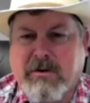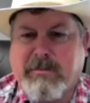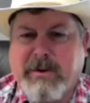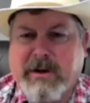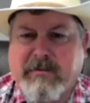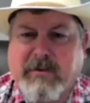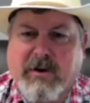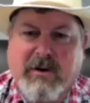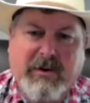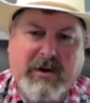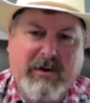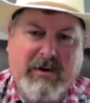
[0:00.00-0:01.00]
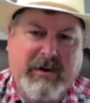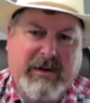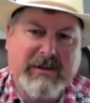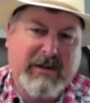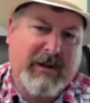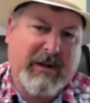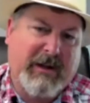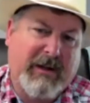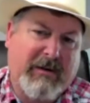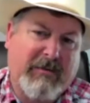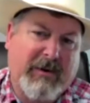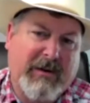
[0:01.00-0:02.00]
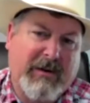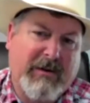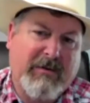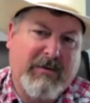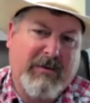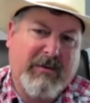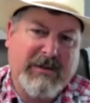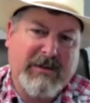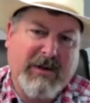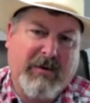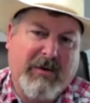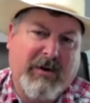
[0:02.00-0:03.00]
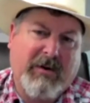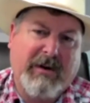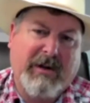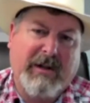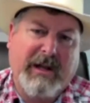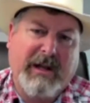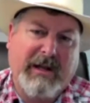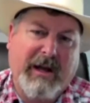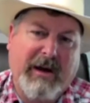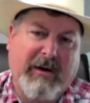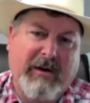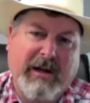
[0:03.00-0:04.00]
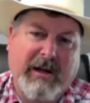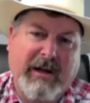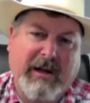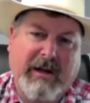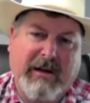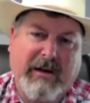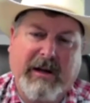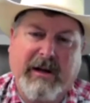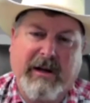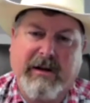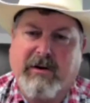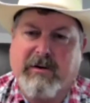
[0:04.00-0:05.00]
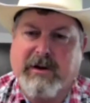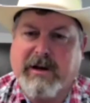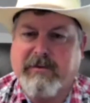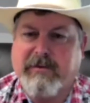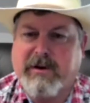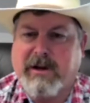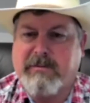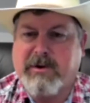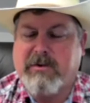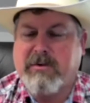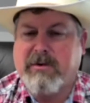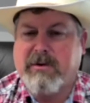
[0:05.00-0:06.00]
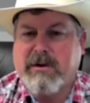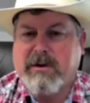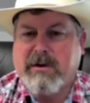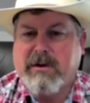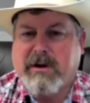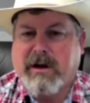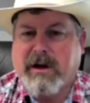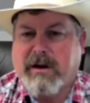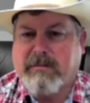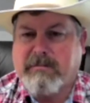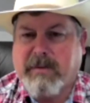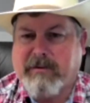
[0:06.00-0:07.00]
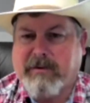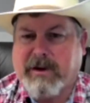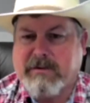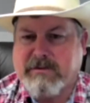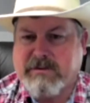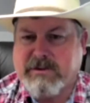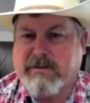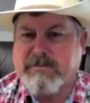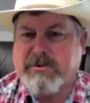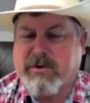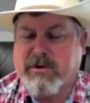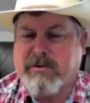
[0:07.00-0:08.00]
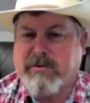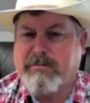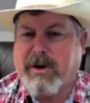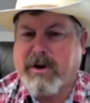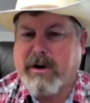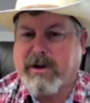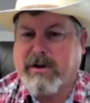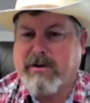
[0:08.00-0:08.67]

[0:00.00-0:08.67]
been involved here recently with what's going on in Lake County and ODF&W having some sort of a public